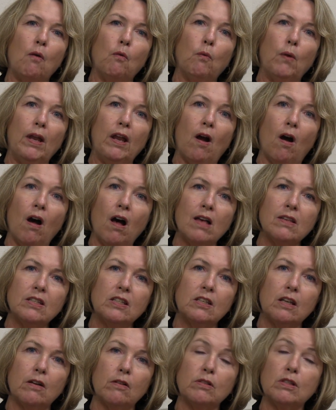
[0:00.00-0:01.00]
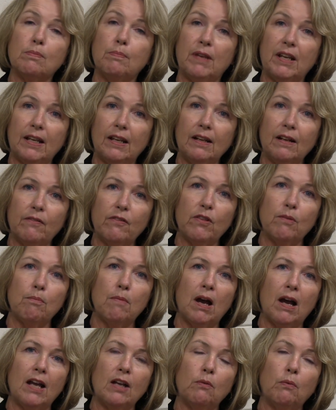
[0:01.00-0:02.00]
We also, speaking of the
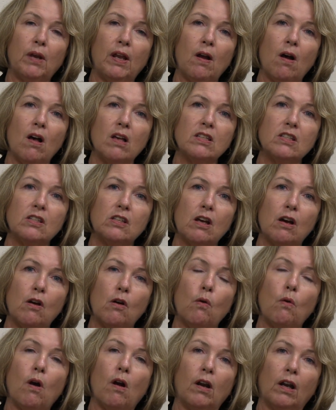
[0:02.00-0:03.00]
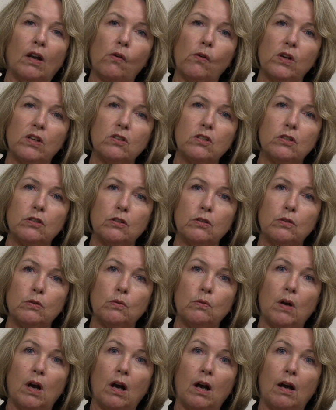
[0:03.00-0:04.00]
mind, we also are going
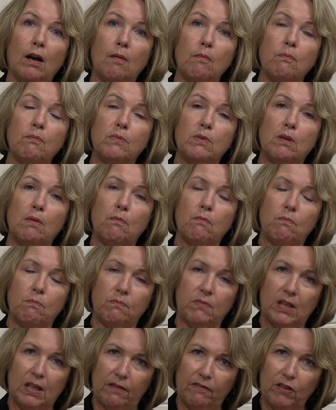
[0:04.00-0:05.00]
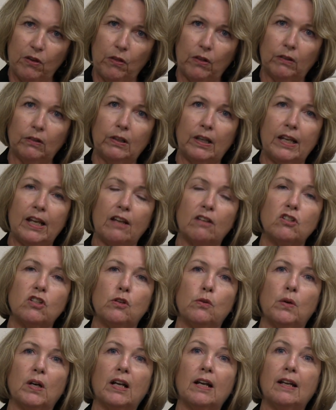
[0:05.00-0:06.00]
to give you the link
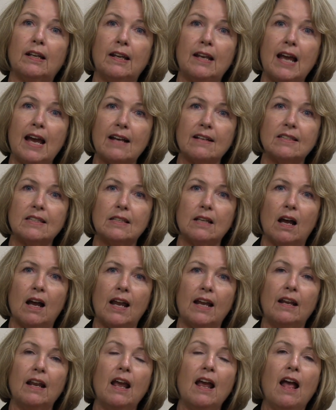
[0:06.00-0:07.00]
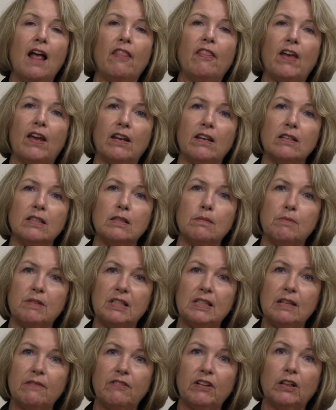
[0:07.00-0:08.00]
to a Connect site that is
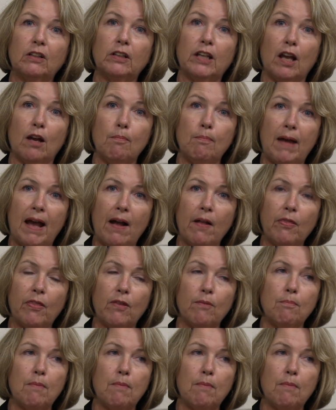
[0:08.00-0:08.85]
specifically about the